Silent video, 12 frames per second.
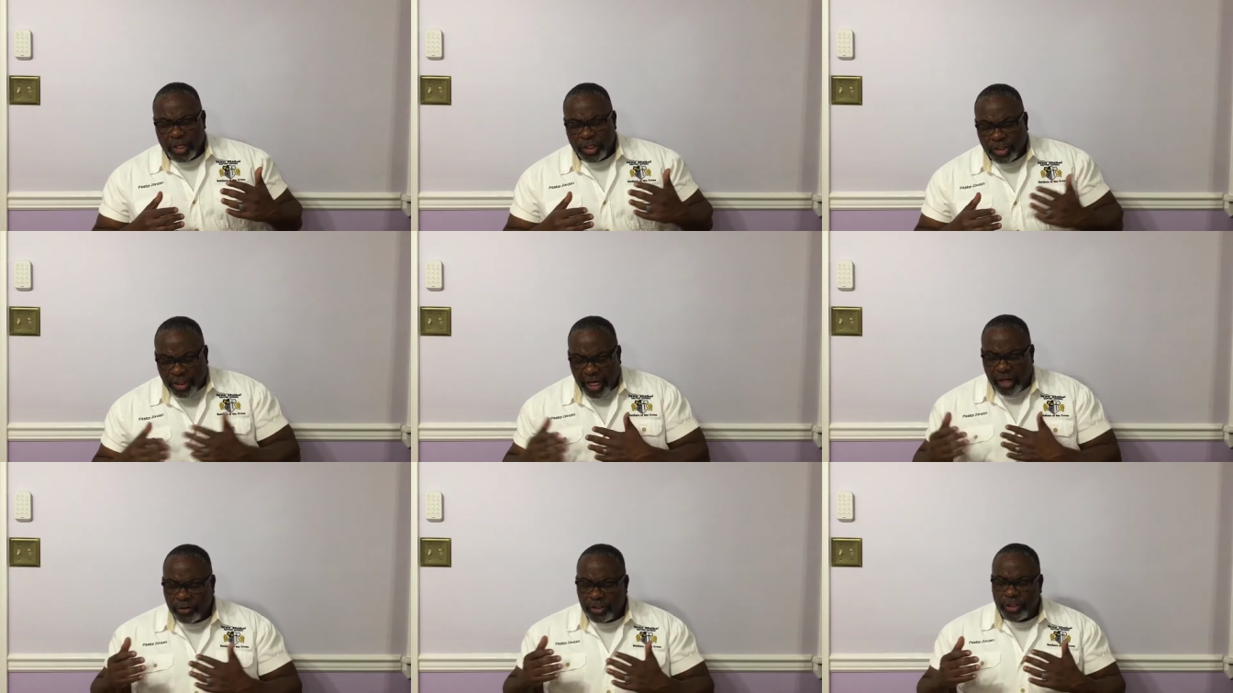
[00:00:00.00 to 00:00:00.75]

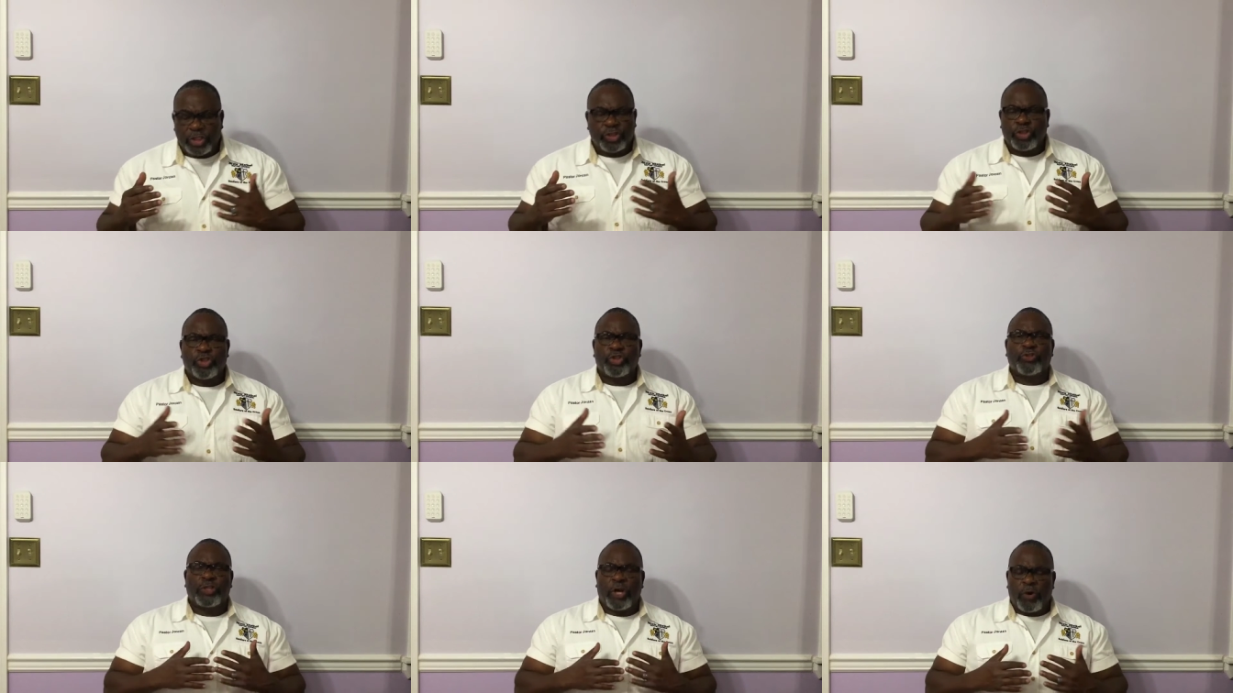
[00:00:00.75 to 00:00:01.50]
Shall you
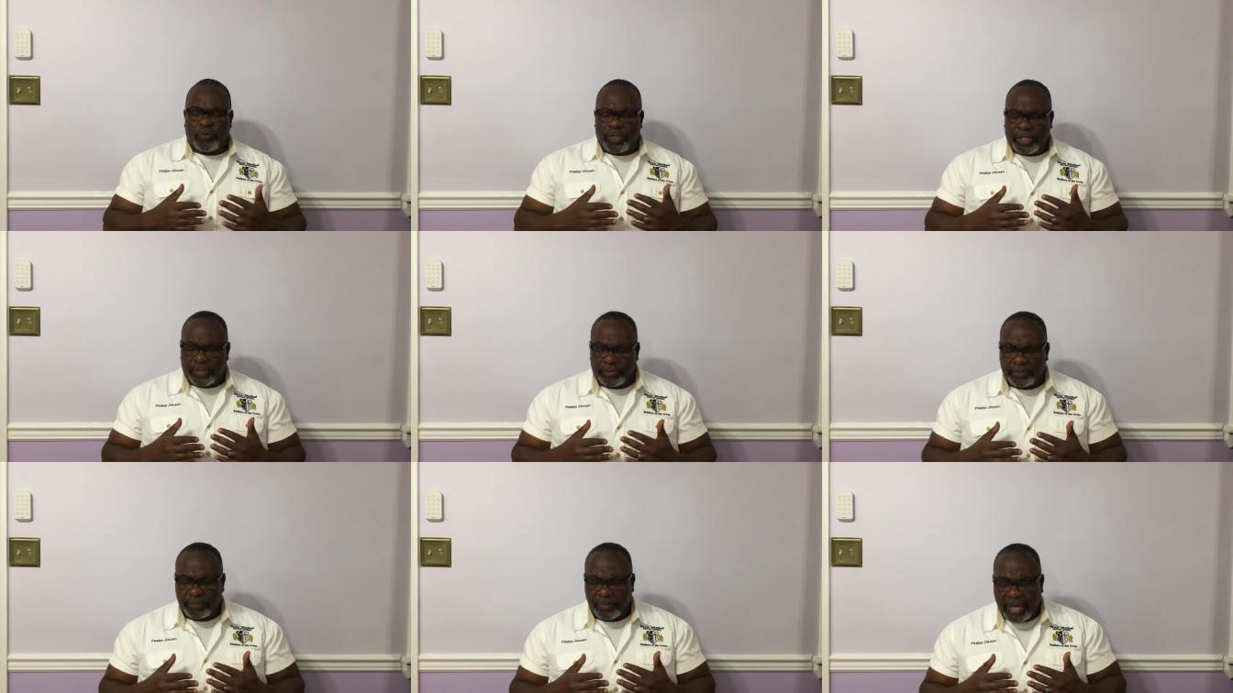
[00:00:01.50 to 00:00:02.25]
you'll know them?